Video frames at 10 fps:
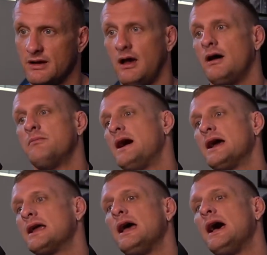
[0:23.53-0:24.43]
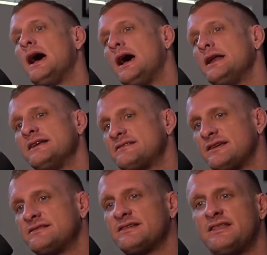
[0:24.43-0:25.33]
oh my God, it's
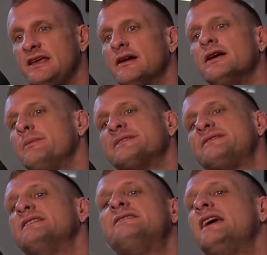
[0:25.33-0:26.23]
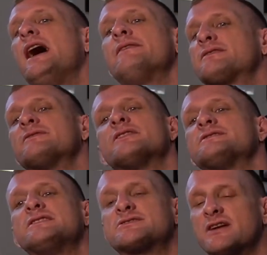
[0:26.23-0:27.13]
Ethereum, it's the devs
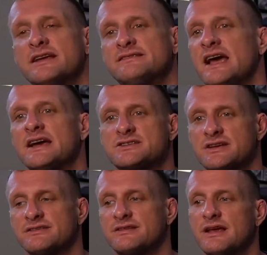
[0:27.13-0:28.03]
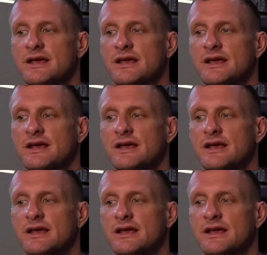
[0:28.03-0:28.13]
reversing transactions.